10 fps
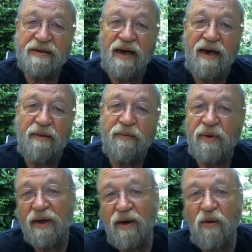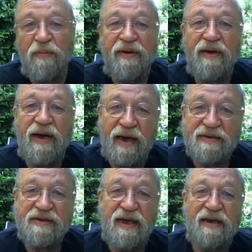time when I open the
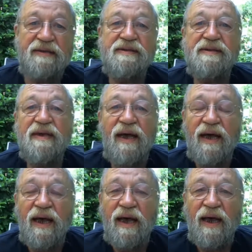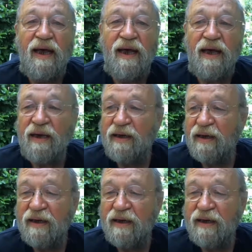next tins. And